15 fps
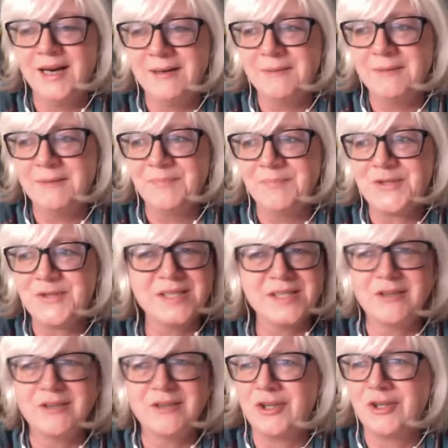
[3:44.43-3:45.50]
She's a
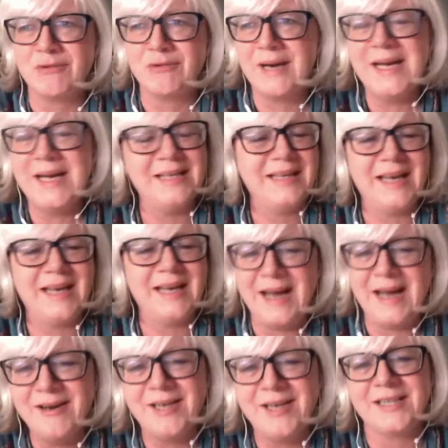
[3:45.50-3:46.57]
great
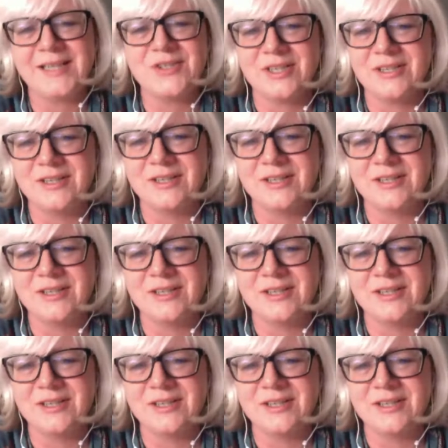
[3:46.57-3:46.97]
character.